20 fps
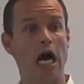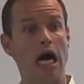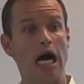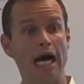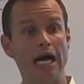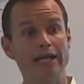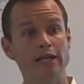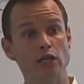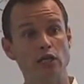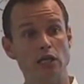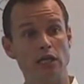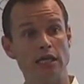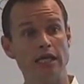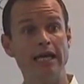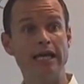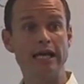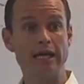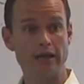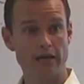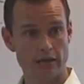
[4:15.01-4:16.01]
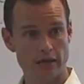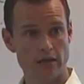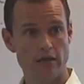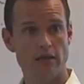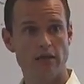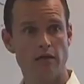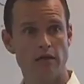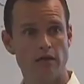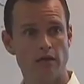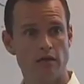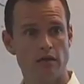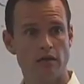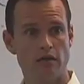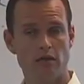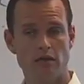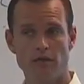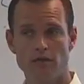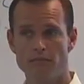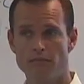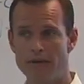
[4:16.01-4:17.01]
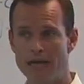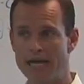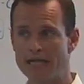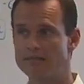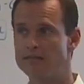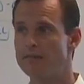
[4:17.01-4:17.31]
I could link back